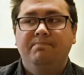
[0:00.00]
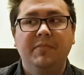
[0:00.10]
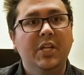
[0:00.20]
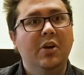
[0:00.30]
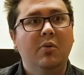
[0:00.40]

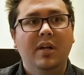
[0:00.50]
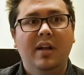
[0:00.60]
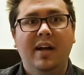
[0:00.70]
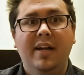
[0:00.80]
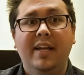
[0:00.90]
you know what,
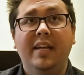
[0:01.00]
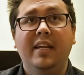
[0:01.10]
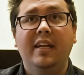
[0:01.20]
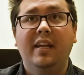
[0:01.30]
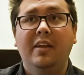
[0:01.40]
I
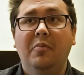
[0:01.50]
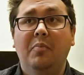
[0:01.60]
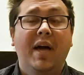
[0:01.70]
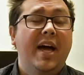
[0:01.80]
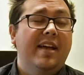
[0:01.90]
am
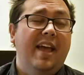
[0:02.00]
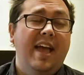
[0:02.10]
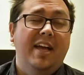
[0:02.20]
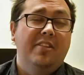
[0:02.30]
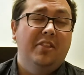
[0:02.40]
back
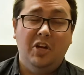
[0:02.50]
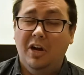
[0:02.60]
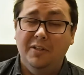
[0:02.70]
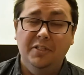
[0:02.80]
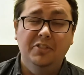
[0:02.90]
at the
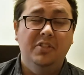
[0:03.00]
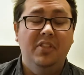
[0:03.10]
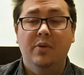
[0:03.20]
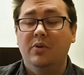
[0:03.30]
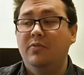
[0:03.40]
college.
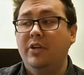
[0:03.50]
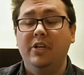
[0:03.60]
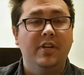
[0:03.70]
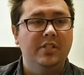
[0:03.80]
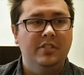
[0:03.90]
They were very
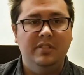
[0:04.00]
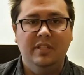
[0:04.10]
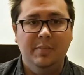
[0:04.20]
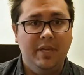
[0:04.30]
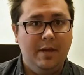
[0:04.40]
gracious to
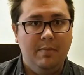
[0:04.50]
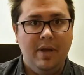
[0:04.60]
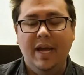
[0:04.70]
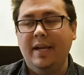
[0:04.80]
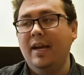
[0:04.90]
let me come
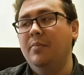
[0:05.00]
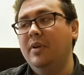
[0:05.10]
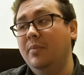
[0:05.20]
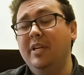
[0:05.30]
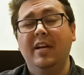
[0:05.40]
back.
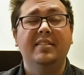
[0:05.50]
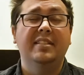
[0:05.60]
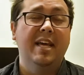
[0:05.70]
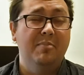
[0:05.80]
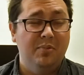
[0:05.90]
I'm here as a
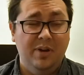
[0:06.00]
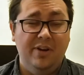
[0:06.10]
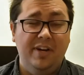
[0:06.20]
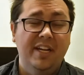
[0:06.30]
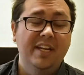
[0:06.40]

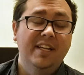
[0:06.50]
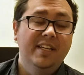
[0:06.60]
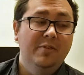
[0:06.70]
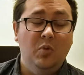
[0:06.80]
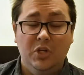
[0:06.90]
temporary
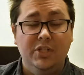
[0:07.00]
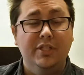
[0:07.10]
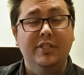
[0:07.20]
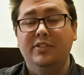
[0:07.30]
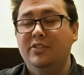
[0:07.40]

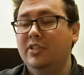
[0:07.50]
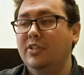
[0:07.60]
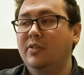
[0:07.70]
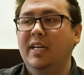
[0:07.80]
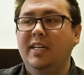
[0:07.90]
worker,
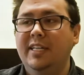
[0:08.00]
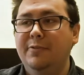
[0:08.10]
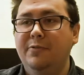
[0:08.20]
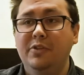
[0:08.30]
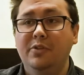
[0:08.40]
so
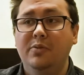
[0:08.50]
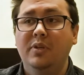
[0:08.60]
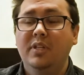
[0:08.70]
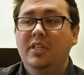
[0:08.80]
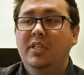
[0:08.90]
if you
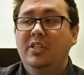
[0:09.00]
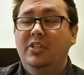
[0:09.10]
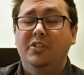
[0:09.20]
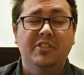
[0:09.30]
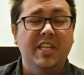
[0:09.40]

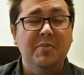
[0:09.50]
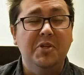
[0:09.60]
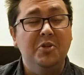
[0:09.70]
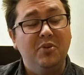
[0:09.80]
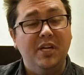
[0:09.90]
just keep me
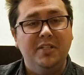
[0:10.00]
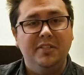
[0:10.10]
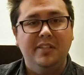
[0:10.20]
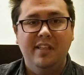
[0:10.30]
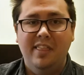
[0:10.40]
in your
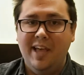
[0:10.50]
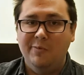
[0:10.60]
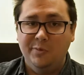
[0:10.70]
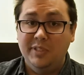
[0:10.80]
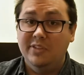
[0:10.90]
prayers, that would be